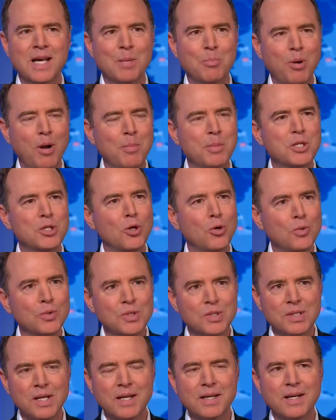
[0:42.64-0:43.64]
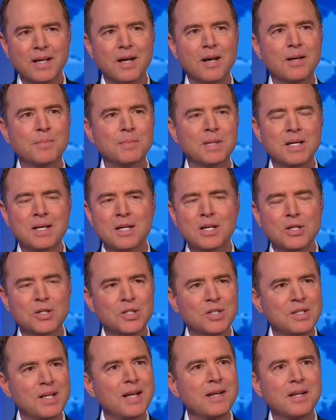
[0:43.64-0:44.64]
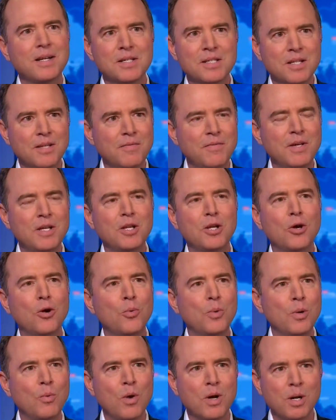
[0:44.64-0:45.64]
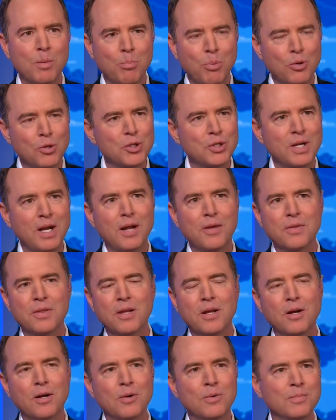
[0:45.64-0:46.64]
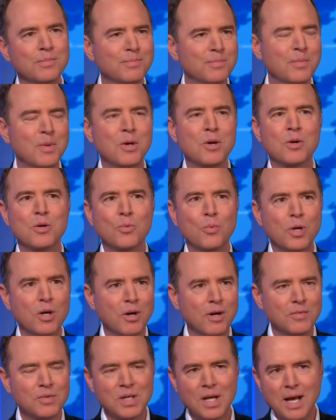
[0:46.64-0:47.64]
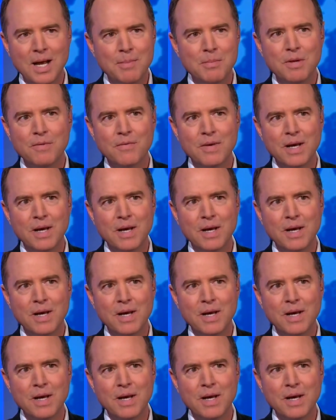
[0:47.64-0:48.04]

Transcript: It probably told CENTCOM, send us the video. We want to push it out there. We don't have time to